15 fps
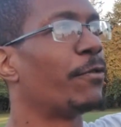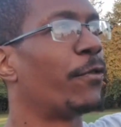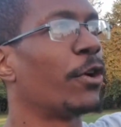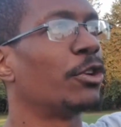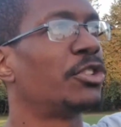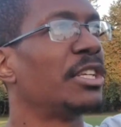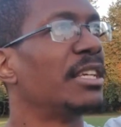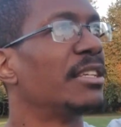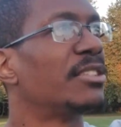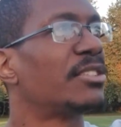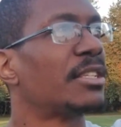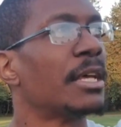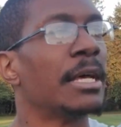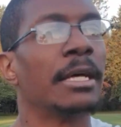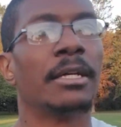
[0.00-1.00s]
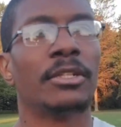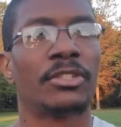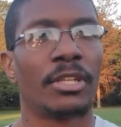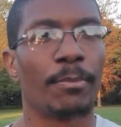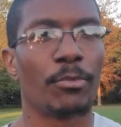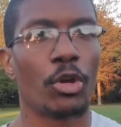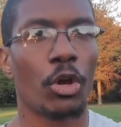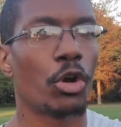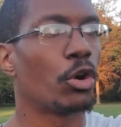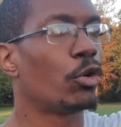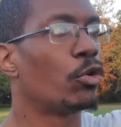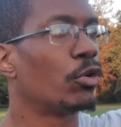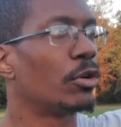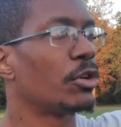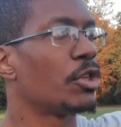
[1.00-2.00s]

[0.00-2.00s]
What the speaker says: Versus some girl,